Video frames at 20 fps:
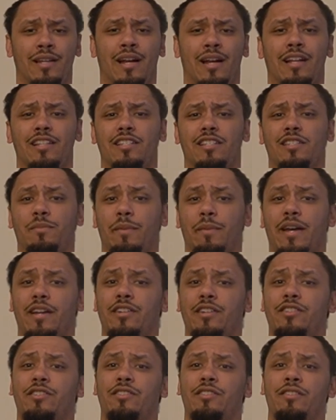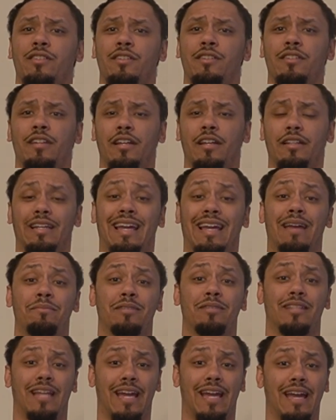got smashed in the games
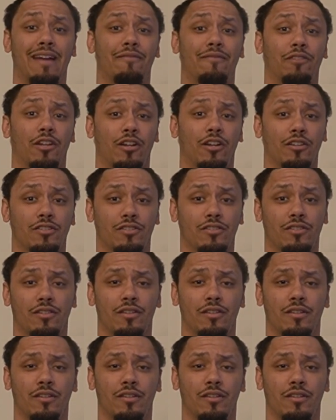that they have lost.